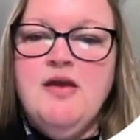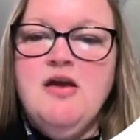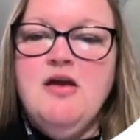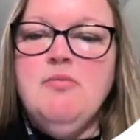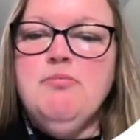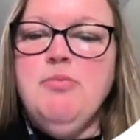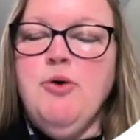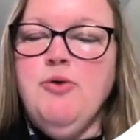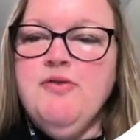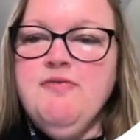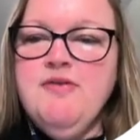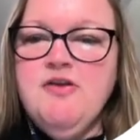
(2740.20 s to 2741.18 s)

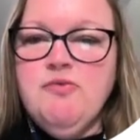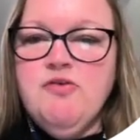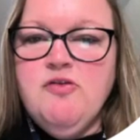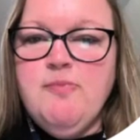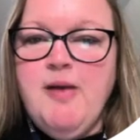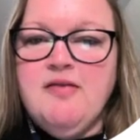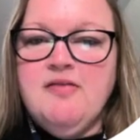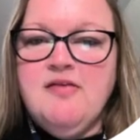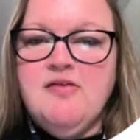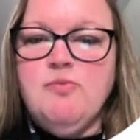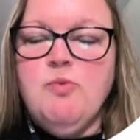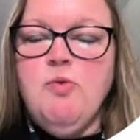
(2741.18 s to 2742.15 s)
both of these
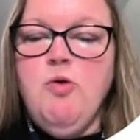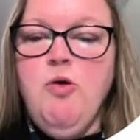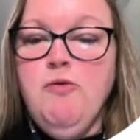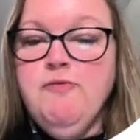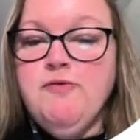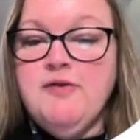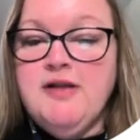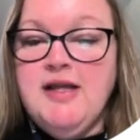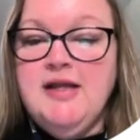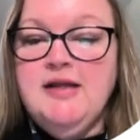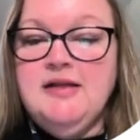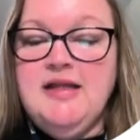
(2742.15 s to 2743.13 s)
responses will
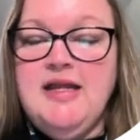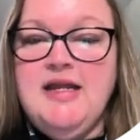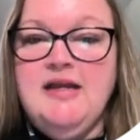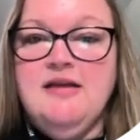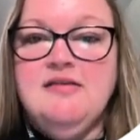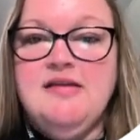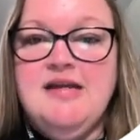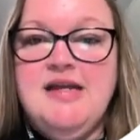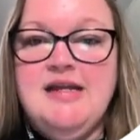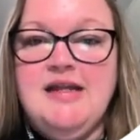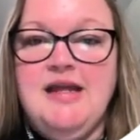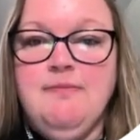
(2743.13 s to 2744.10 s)
hopefully lead to
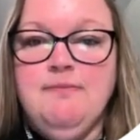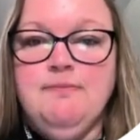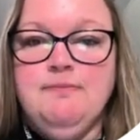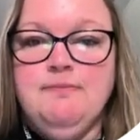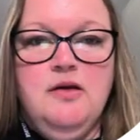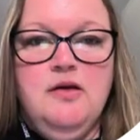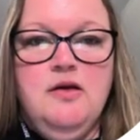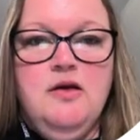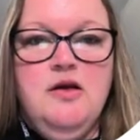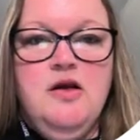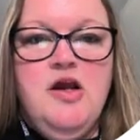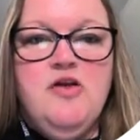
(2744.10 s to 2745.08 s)
healing.
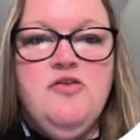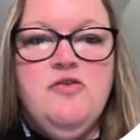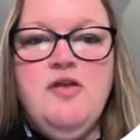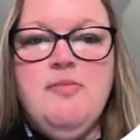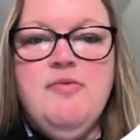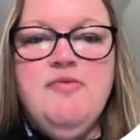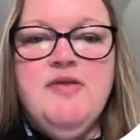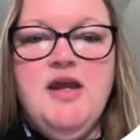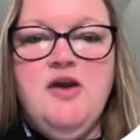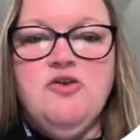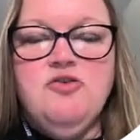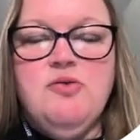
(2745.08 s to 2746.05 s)
So some of the
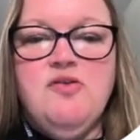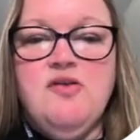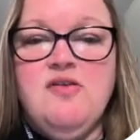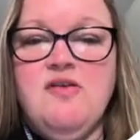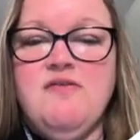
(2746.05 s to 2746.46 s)
characteristics of